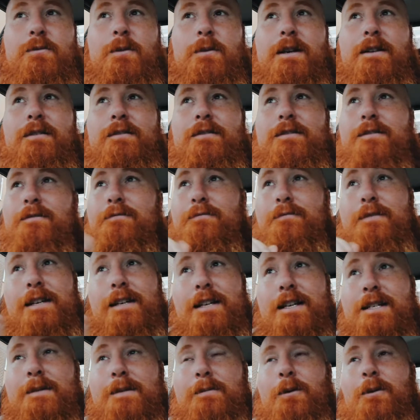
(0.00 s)
wheels,
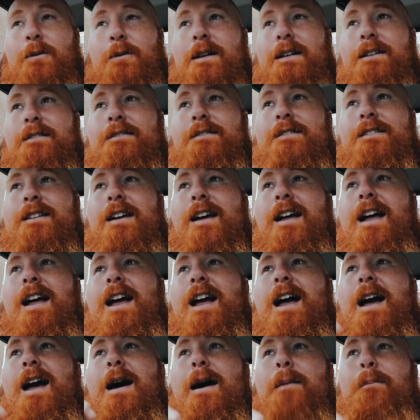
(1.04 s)
really small wheels,
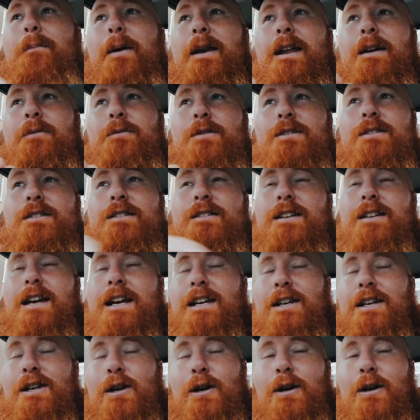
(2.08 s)
but it
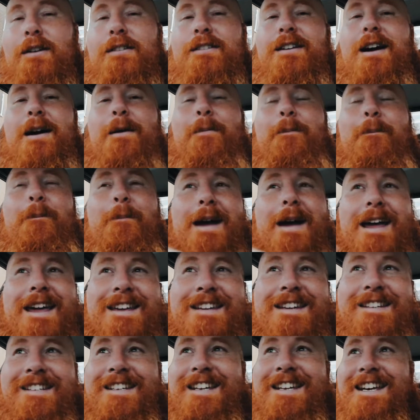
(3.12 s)
looked
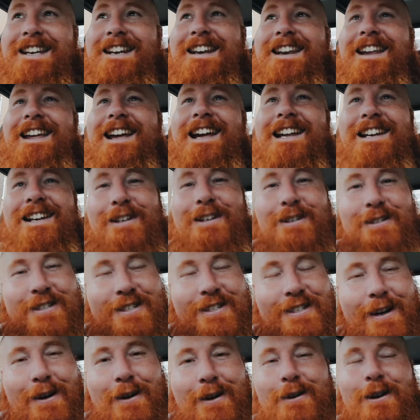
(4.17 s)
amazing. It looked
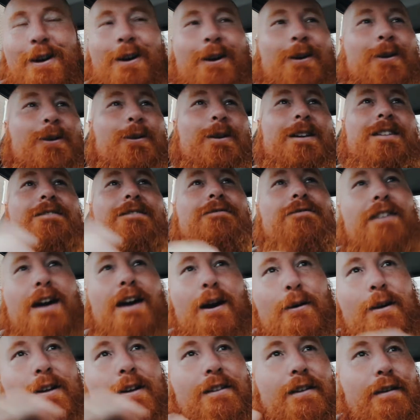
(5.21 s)
so cool and
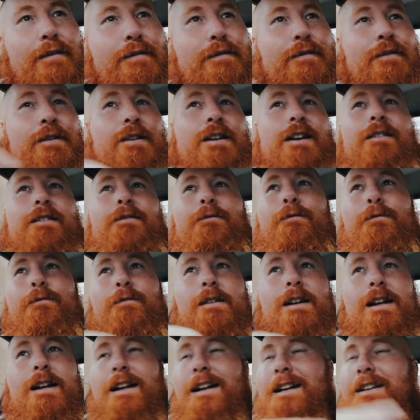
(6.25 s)
very different, and
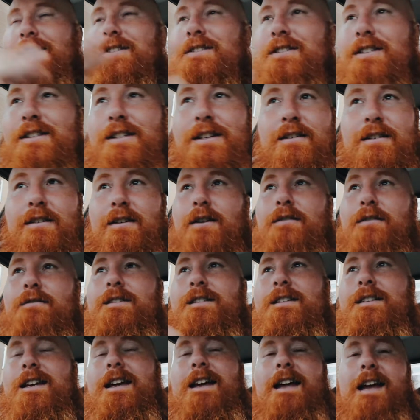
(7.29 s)
just, you don't
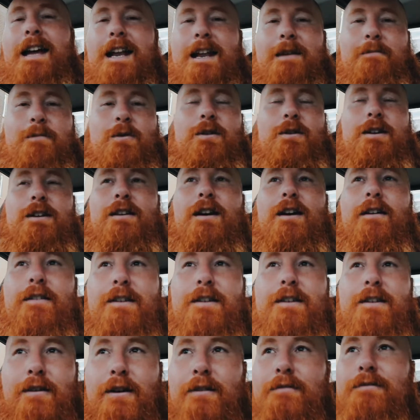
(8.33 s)
see it anymore. You
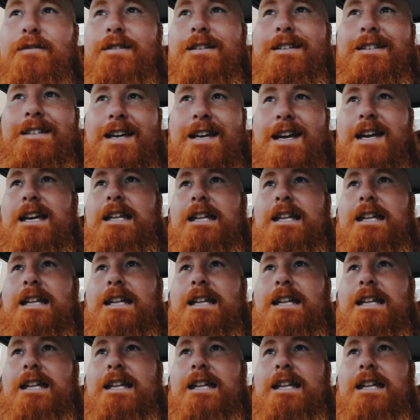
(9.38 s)
don't see